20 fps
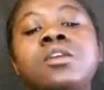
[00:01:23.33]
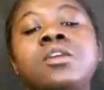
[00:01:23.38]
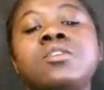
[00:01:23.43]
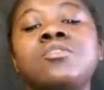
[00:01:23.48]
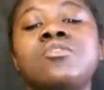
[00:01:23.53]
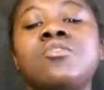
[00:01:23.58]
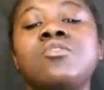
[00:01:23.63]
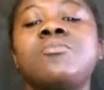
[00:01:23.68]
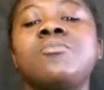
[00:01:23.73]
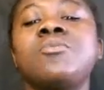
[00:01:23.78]

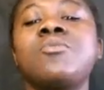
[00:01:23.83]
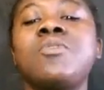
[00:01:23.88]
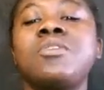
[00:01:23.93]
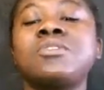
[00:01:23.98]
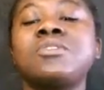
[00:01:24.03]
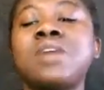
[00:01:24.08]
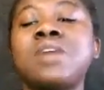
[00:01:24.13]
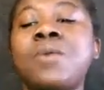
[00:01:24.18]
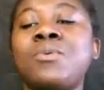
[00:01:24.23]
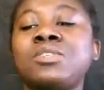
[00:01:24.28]

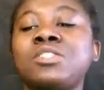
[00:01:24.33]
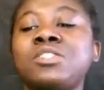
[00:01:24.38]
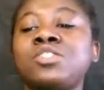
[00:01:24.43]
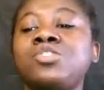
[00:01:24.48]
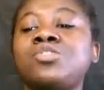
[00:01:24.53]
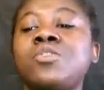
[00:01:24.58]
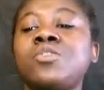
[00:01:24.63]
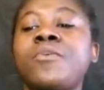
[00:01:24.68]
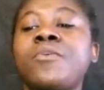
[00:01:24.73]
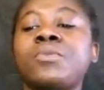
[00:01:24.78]
because I wasn't
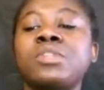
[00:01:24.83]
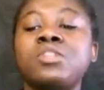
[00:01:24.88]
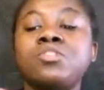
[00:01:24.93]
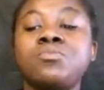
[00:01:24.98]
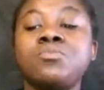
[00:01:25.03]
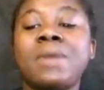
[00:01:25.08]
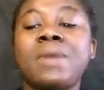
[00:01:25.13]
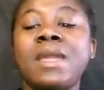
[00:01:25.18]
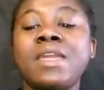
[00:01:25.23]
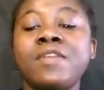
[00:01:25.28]
sure if I wanted
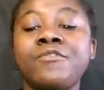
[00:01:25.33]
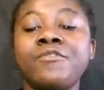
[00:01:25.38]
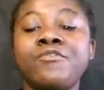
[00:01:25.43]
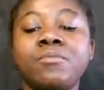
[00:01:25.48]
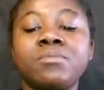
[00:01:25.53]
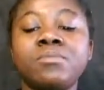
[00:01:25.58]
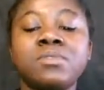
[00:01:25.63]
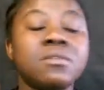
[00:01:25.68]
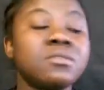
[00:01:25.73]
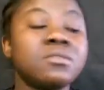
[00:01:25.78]
to buy it
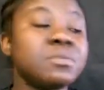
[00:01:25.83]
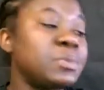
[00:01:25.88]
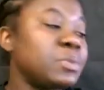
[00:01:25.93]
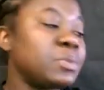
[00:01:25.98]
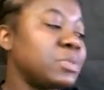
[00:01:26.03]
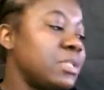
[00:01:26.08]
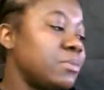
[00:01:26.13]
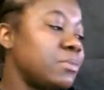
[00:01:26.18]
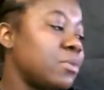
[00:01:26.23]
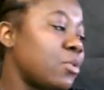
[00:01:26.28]
from Sam's
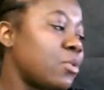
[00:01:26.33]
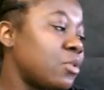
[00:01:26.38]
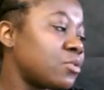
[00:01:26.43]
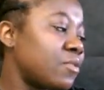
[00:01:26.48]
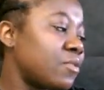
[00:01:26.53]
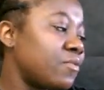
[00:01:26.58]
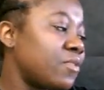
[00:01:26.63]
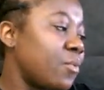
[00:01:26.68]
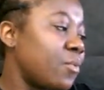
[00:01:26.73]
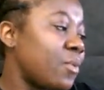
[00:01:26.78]
Beauty
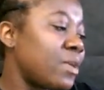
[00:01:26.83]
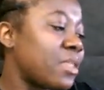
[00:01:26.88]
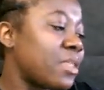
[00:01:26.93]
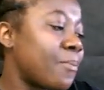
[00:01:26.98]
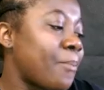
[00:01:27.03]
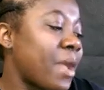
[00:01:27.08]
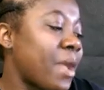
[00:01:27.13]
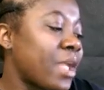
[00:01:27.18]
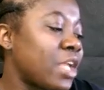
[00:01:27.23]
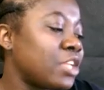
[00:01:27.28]
because of the way the
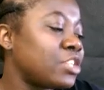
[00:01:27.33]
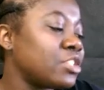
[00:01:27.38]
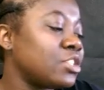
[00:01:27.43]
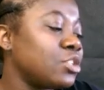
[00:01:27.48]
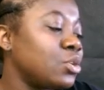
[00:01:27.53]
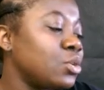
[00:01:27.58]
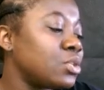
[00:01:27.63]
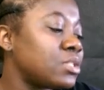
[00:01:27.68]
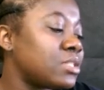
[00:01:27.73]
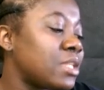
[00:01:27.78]

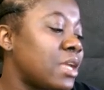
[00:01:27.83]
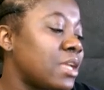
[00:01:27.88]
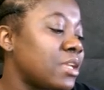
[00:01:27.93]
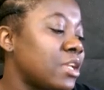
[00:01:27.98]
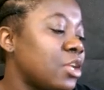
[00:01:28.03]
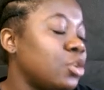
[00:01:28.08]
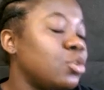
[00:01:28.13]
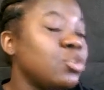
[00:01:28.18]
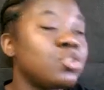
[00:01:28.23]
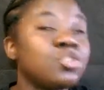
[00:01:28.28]
packaging looks like.
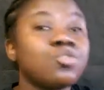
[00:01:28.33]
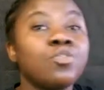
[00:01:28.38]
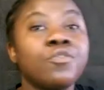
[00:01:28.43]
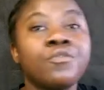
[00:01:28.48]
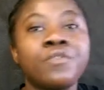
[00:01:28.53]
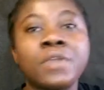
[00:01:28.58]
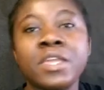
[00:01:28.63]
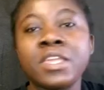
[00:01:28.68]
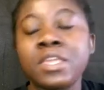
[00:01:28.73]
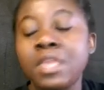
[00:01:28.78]
It looks so
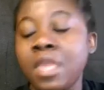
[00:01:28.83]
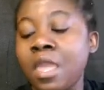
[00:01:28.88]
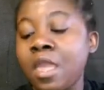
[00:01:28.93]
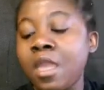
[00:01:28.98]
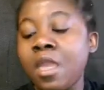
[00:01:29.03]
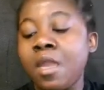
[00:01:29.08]
fake.